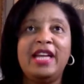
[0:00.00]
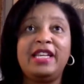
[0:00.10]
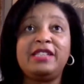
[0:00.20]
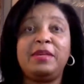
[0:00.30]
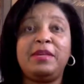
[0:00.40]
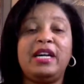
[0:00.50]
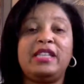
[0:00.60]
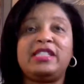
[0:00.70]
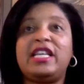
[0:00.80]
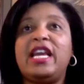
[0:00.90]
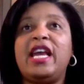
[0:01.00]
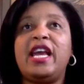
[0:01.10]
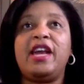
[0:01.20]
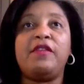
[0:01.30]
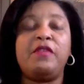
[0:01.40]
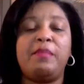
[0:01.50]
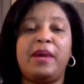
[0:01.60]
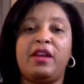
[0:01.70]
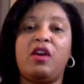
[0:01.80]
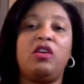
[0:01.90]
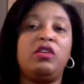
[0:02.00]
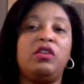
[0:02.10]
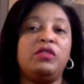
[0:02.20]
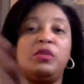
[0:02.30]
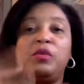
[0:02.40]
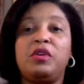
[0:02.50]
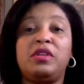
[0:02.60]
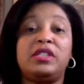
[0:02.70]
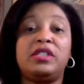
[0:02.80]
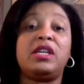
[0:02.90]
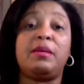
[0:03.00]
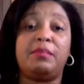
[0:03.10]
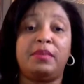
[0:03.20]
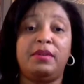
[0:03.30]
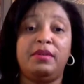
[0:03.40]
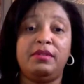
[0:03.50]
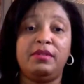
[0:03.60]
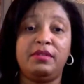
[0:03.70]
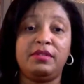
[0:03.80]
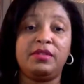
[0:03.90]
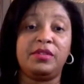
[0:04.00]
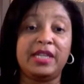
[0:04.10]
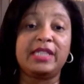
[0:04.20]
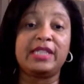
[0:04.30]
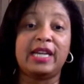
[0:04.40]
And that's because everybody all over the world is up during that time.